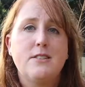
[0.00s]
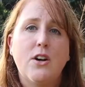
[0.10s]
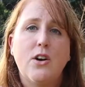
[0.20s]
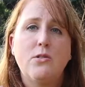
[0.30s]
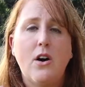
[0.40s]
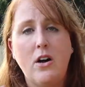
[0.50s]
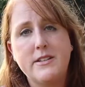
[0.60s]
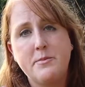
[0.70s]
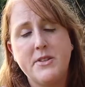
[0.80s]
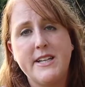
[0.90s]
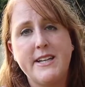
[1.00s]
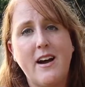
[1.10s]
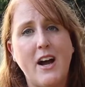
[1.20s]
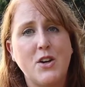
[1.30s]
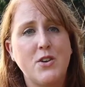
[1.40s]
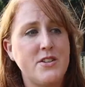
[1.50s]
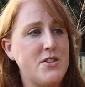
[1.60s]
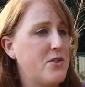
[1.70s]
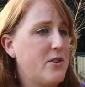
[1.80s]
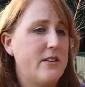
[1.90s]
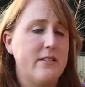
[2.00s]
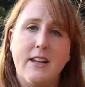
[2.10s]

So ultimately I couldn't do it.